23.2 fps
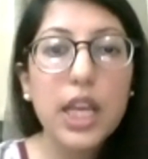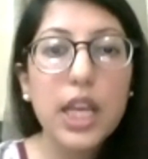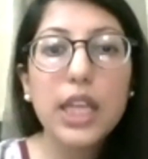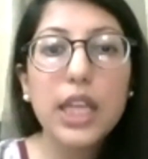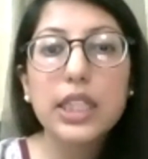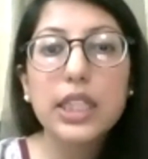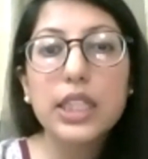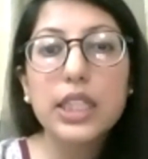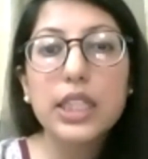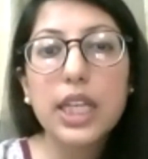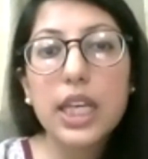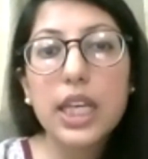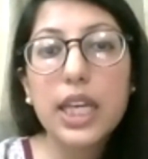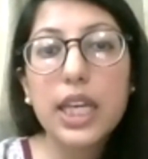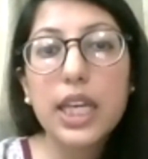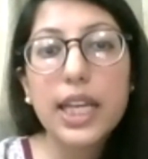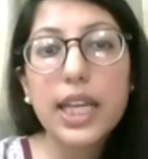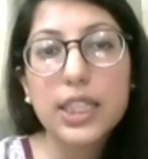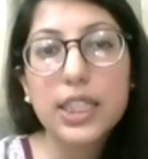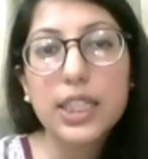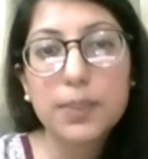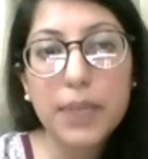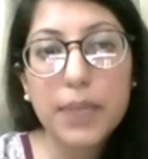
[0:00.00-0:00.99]
They
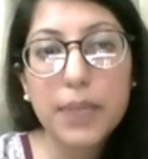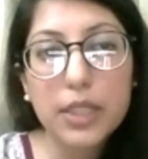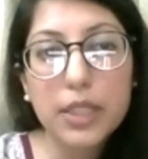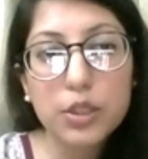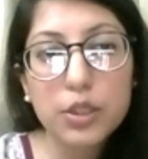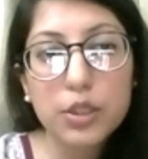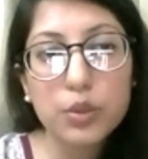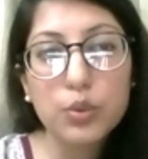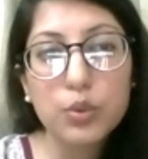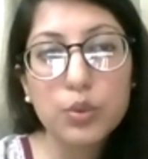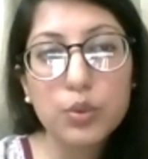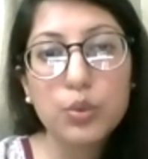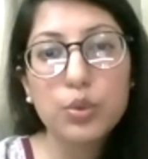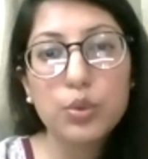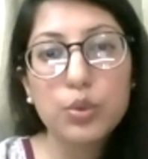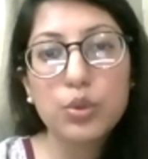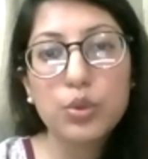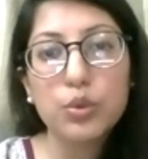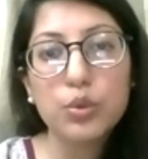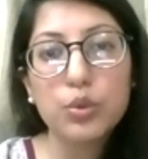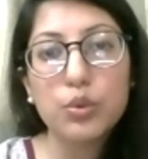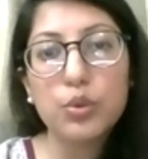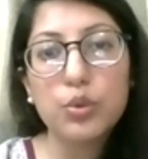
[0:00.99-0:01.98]
expect you
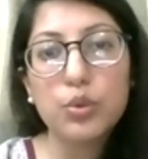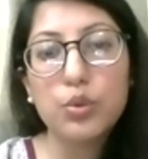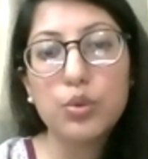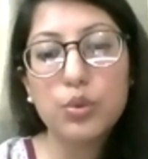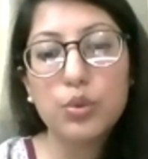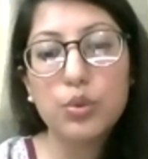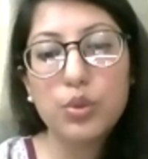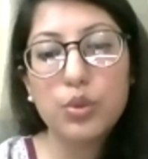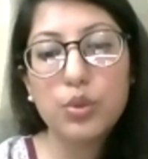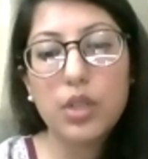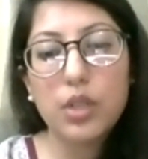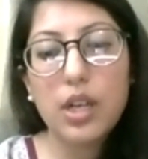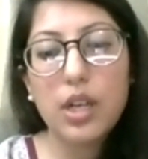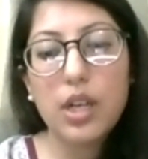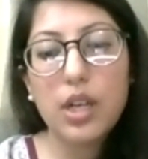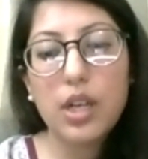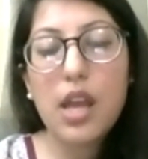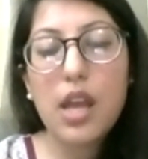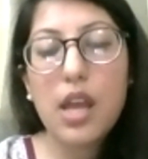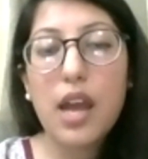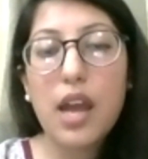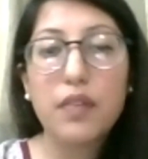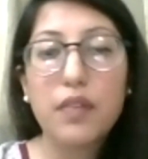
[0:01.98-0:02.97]
to
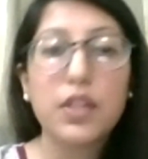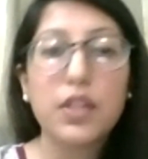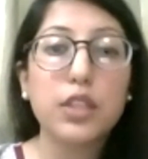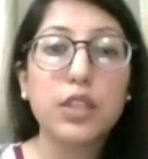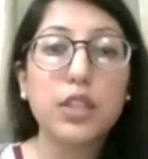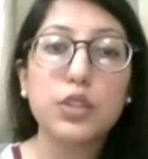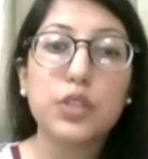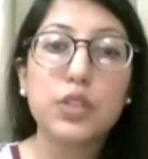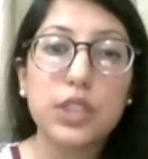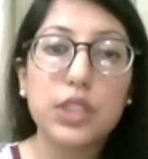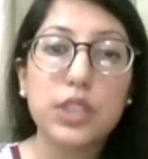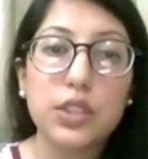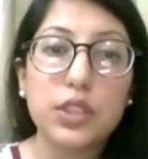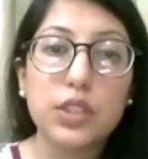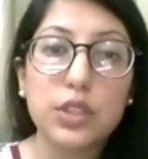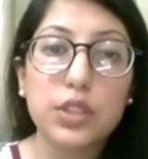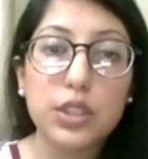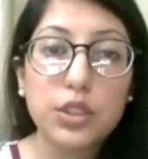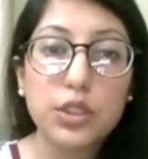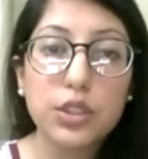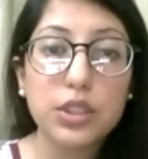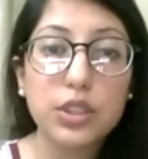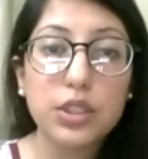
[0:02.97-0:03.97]
have done your
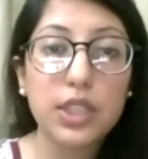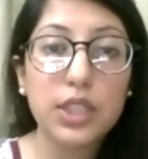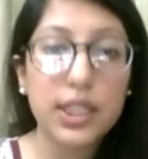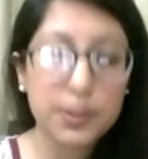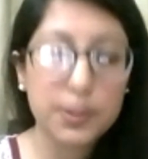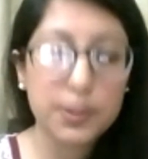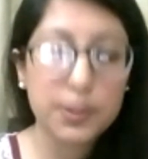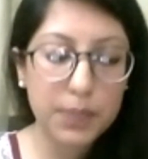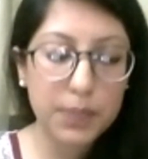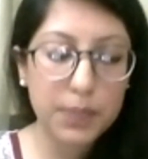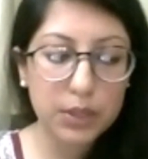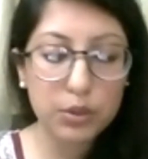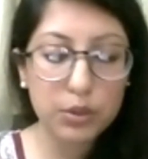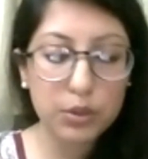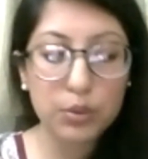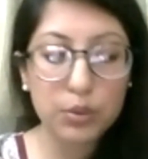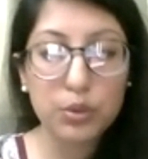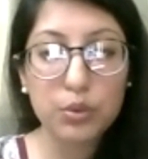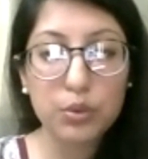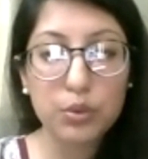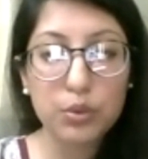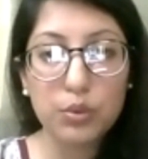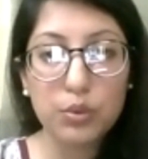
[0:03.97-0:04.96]
research. They expect
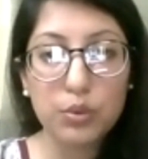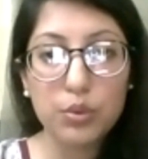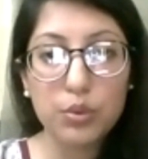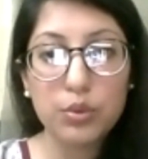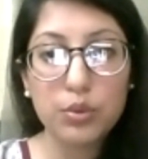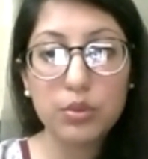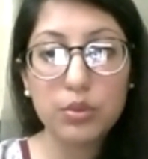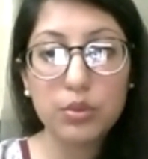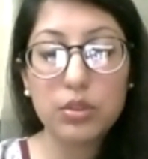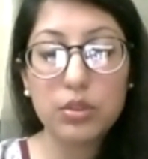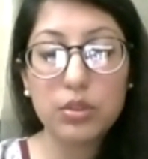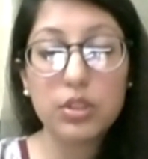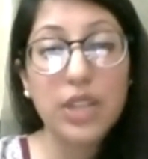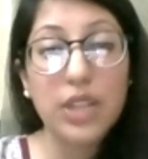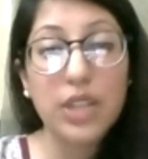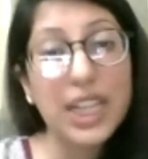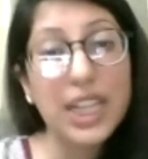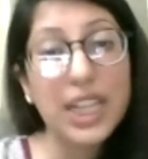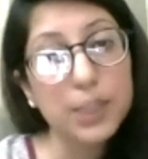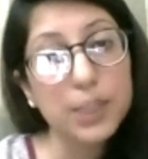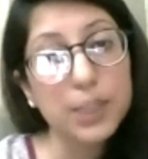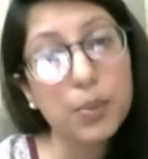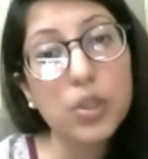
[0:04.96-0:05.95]
you to
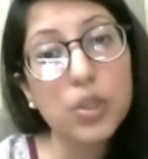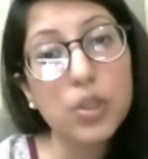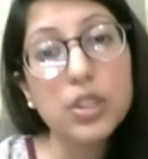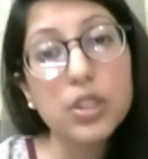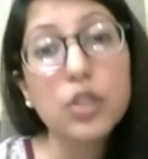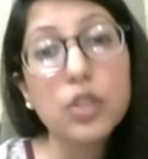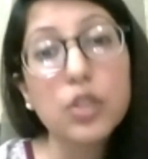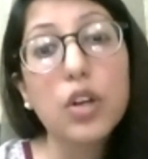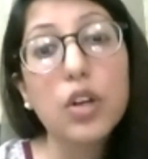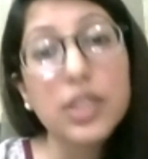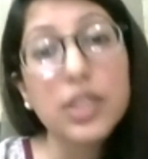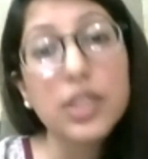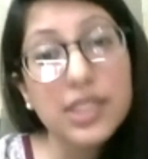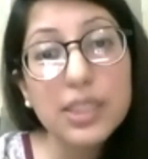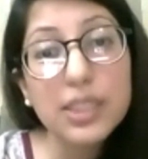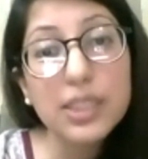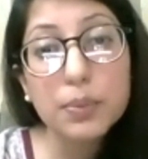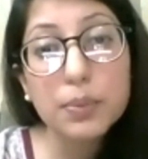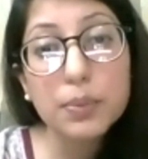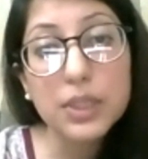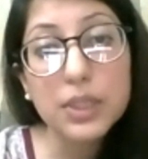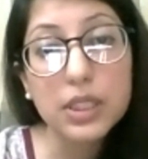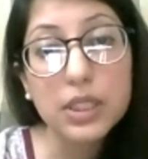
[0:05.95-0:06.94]
grasp all the
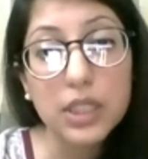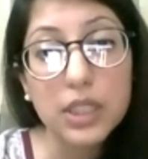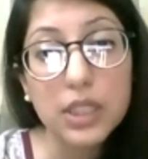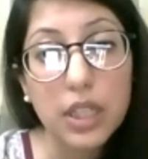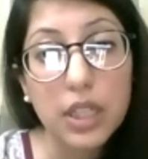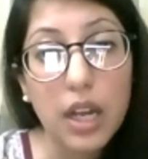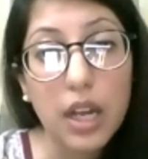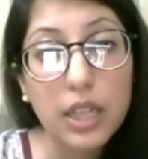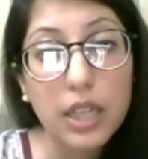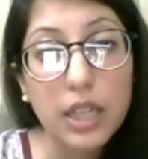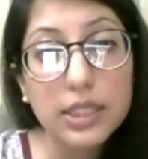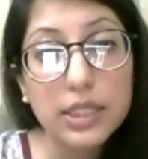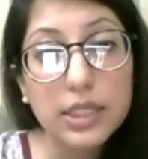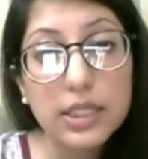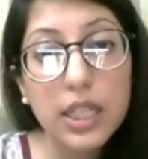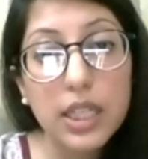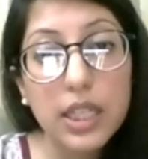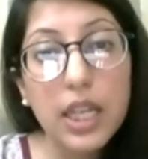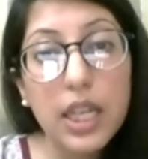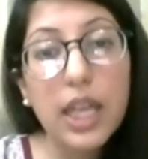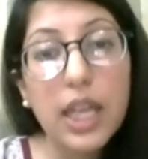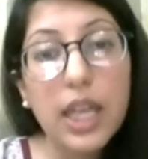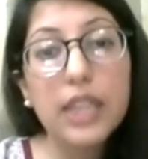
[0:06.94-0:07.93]
concepts in the class.